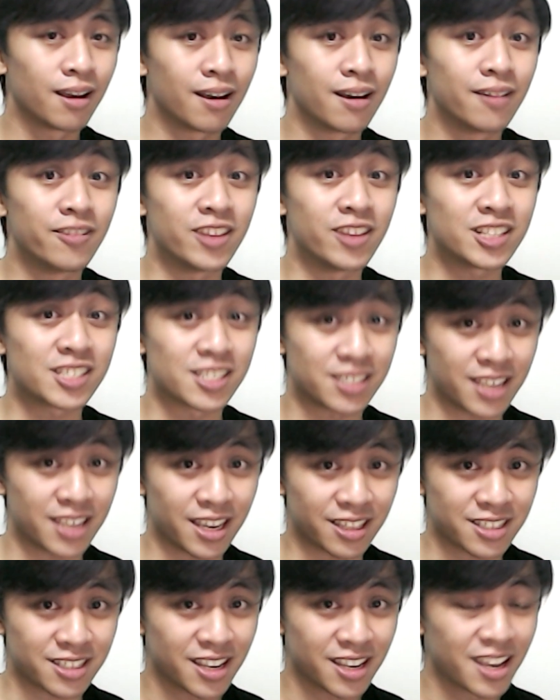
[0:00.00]
This is
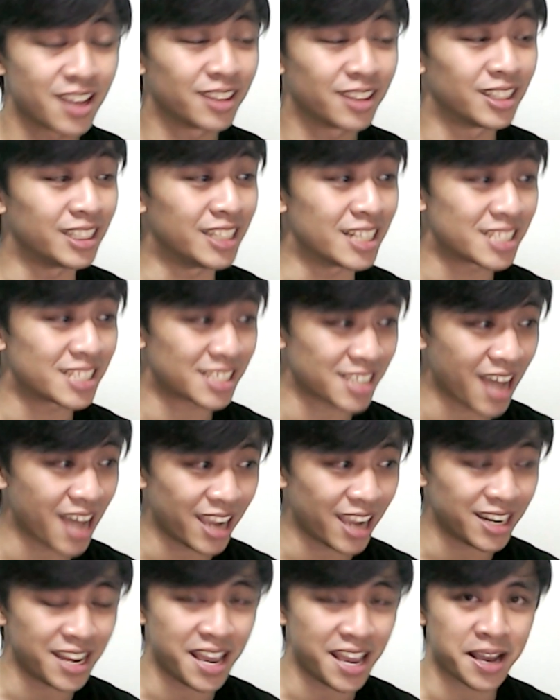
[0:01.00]
it. The
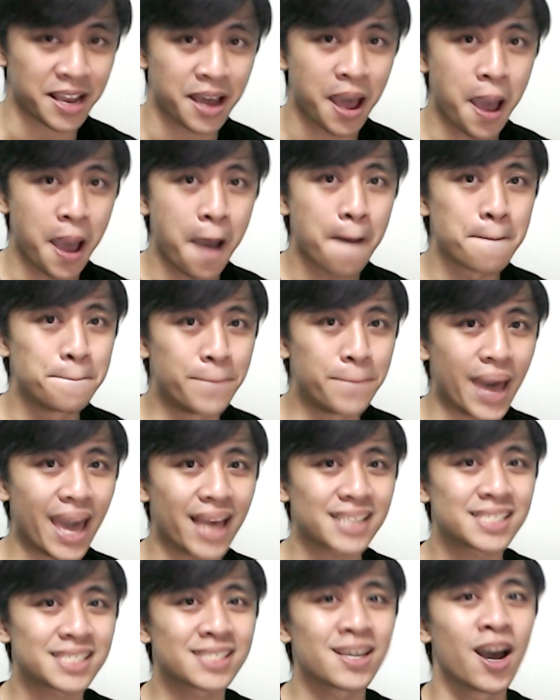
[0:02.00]
deciding
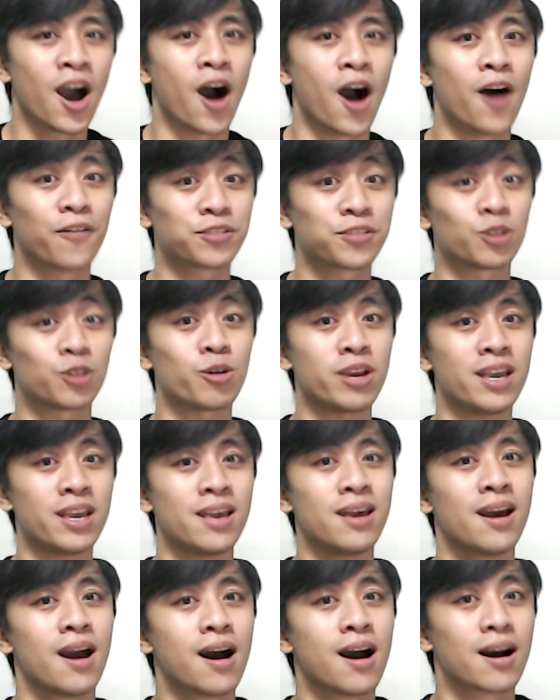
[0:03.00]
best of
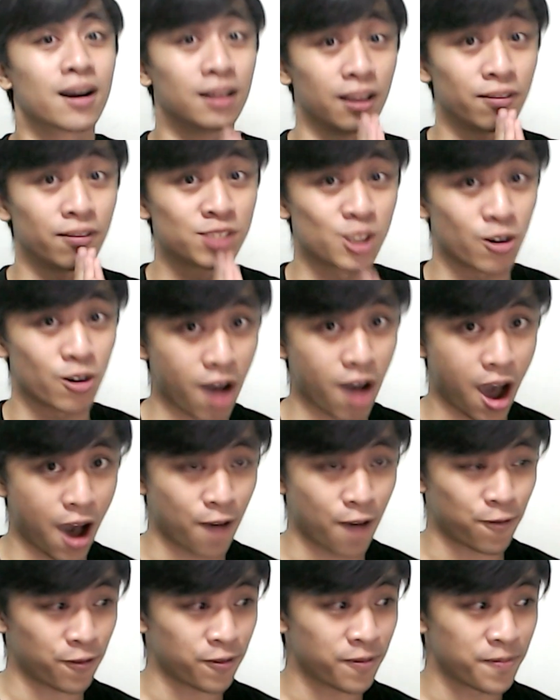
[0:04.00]
3. Gloves are
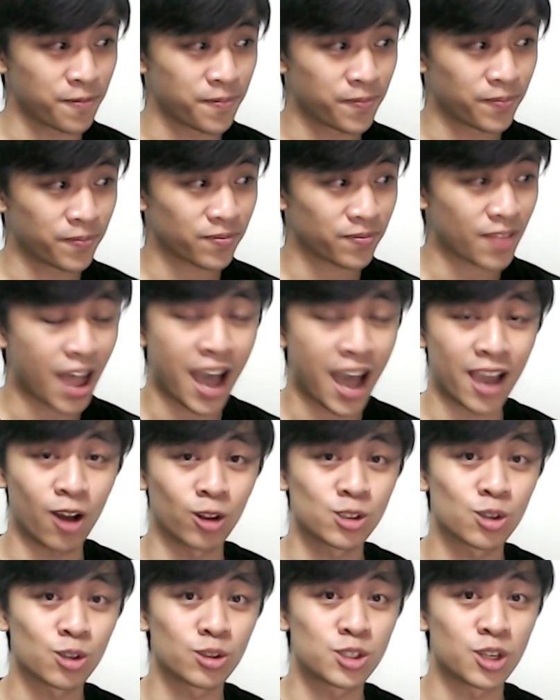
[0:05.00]
off. I
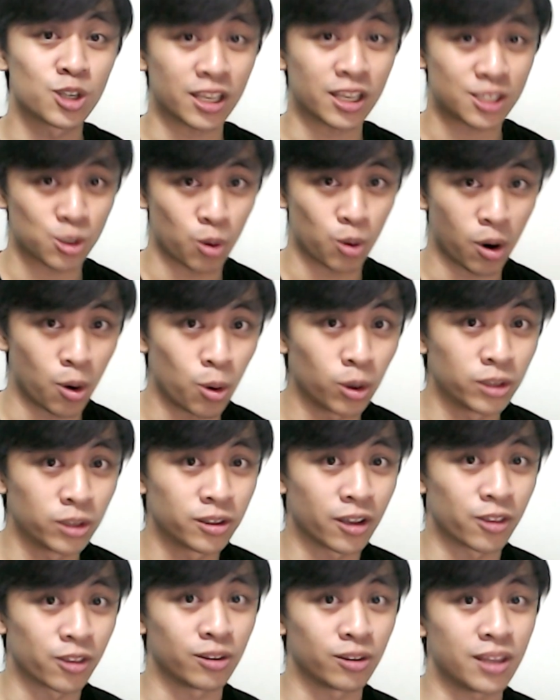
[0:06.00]
also took it to a whole
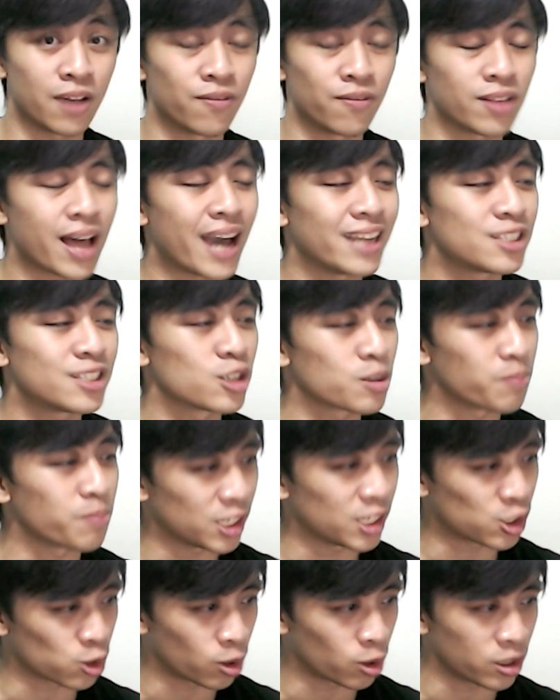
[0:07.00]
nother level. I took my
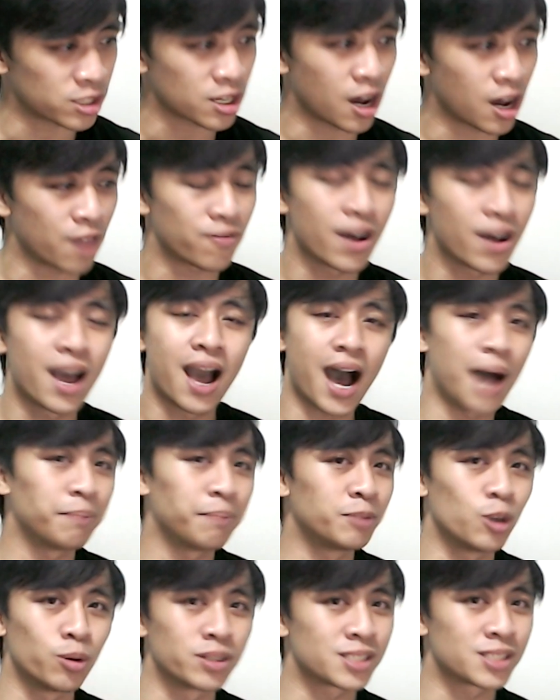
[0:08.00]
shorts off. I'm
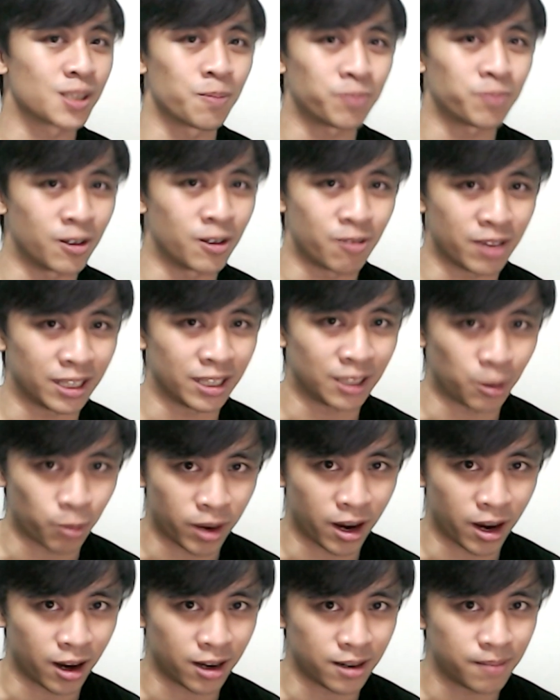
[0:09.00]
doing something really
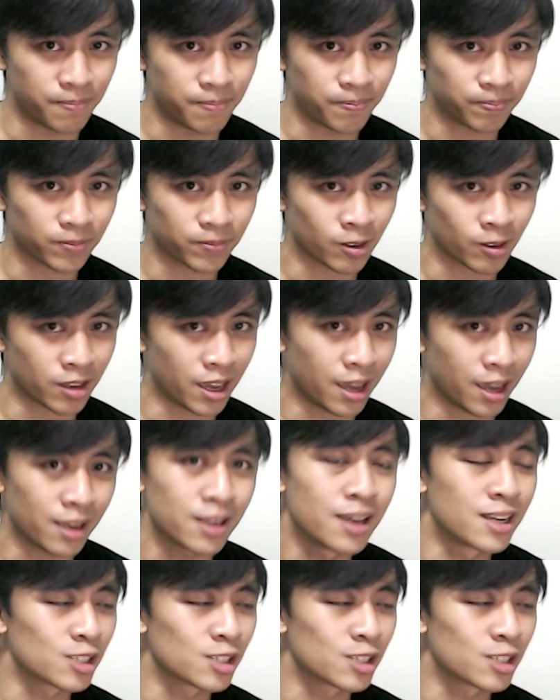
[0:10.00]
weird. Okay?